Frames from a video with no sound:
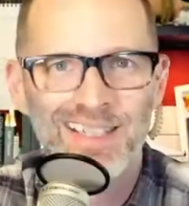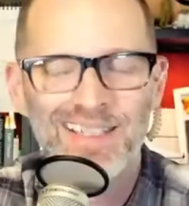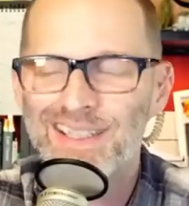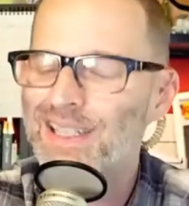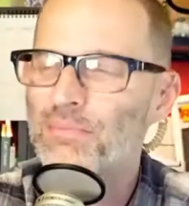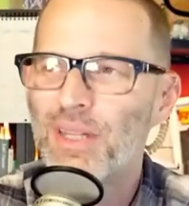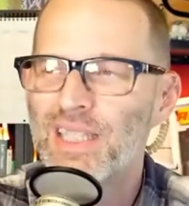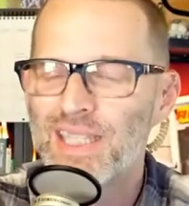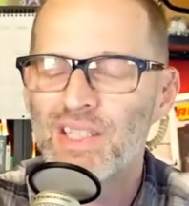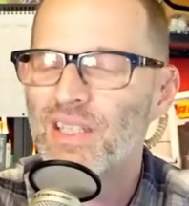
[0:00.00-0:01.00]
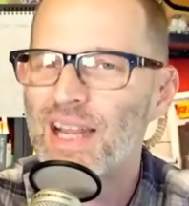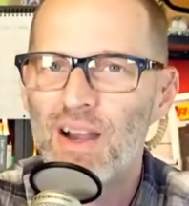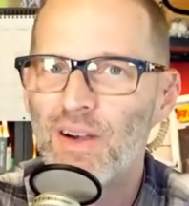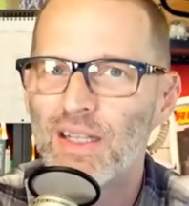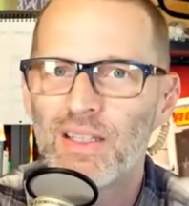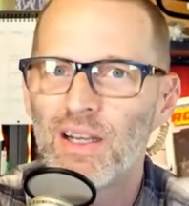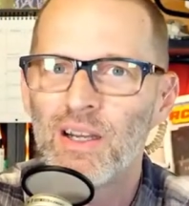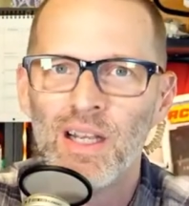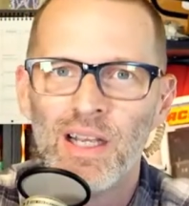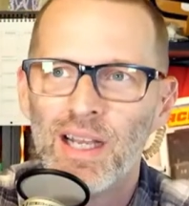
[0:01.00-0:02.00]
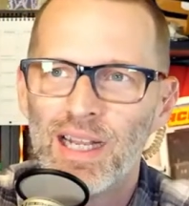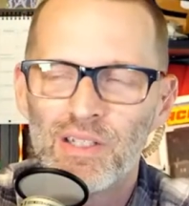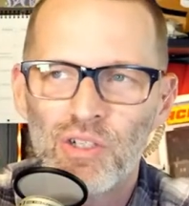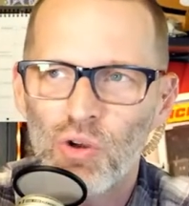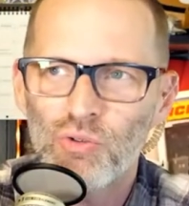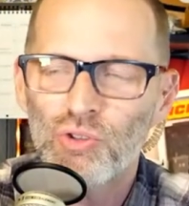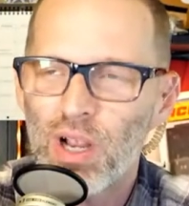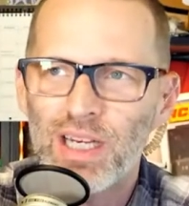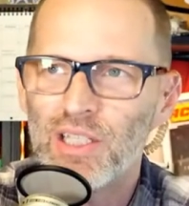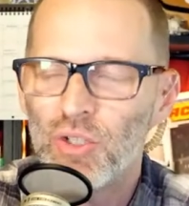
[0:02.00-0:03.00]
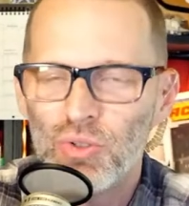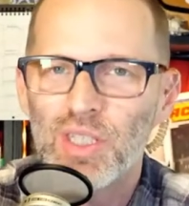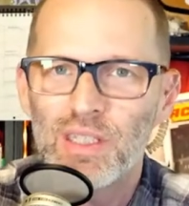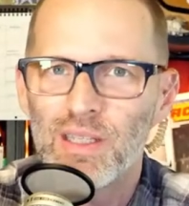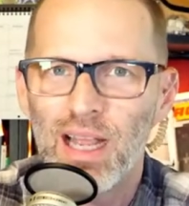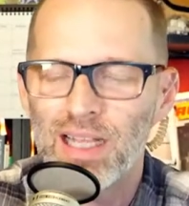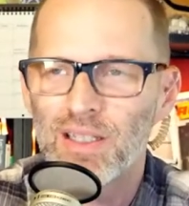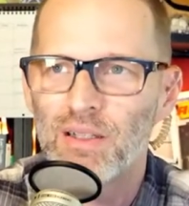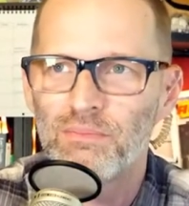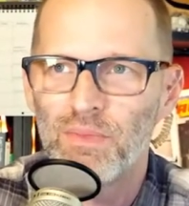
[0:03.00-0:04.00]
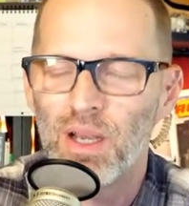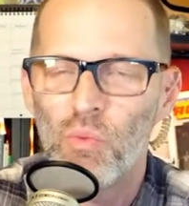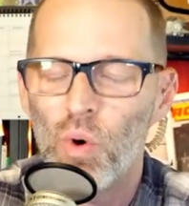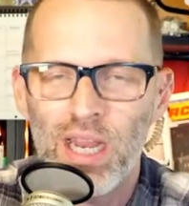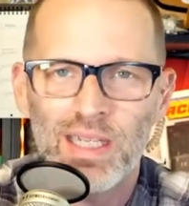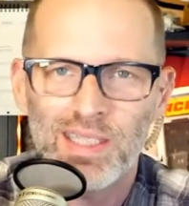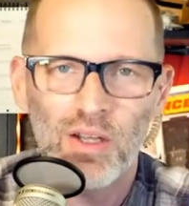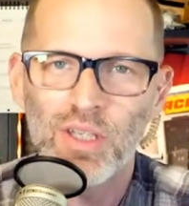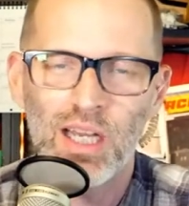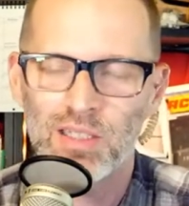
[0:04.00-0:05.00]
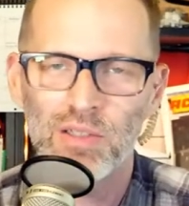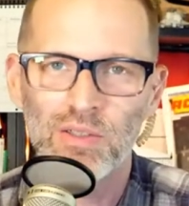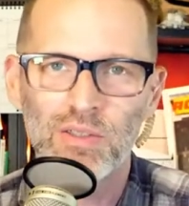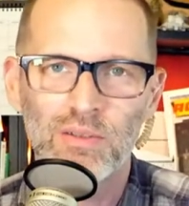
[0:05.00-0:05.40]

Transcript: Just get PlayStation Now out there and don't try to use it as a, a way to sell consoles.